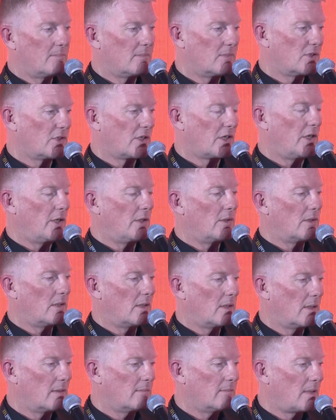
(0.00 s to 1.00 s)
secured
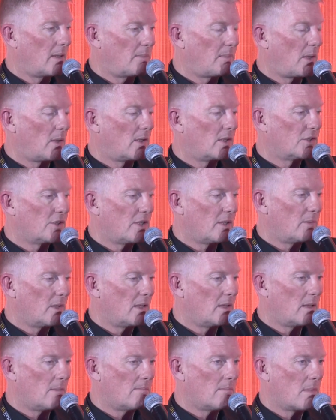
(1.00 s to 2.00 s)
a partnership
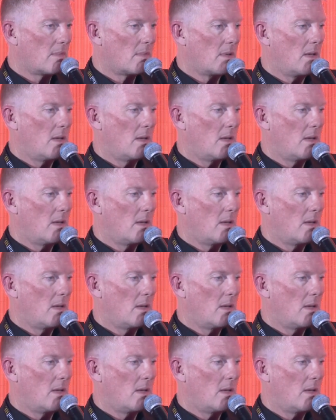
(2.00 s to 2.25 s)
with them.